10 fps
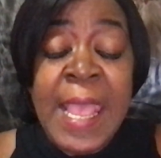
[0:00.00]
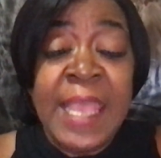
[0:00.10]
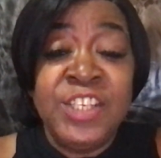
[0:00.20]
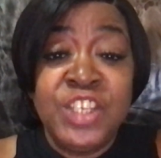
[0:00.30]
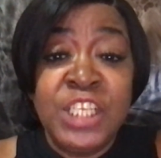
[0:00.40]

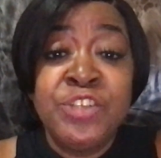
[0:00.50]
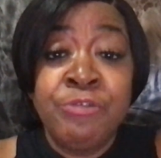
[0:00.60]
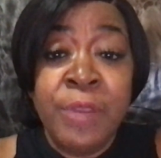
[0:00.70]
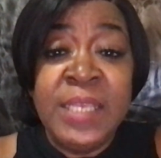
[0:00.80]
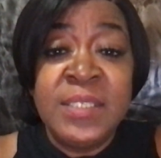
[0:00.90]
And just
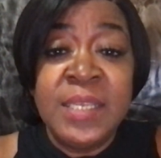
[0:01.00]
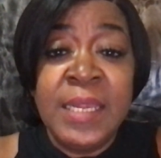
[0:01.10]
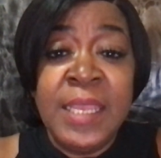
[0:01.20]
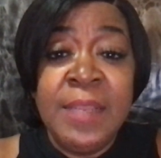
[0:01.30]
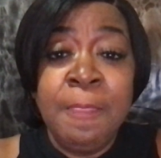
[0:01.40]

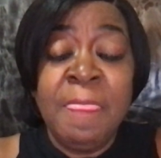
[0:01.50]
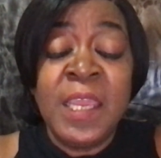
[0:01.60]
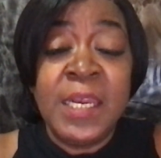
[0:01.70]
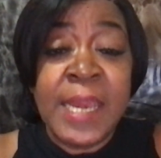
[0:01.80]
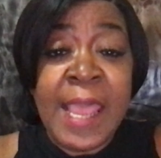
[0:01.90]
recently,
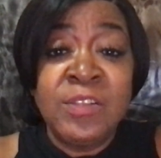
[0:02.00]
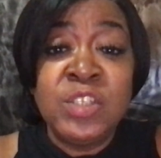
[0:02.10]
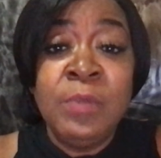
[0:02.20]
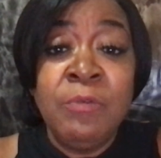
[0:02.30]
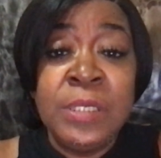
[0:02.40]
an
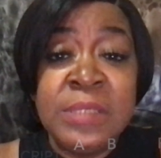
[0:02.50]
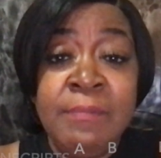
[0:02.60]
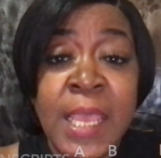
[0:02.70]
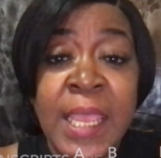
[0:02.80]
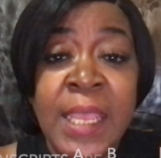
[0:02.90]
announcement was
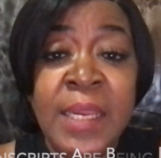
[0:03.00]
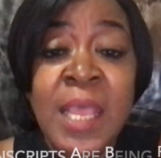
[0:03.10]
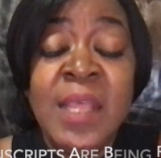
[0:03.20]
made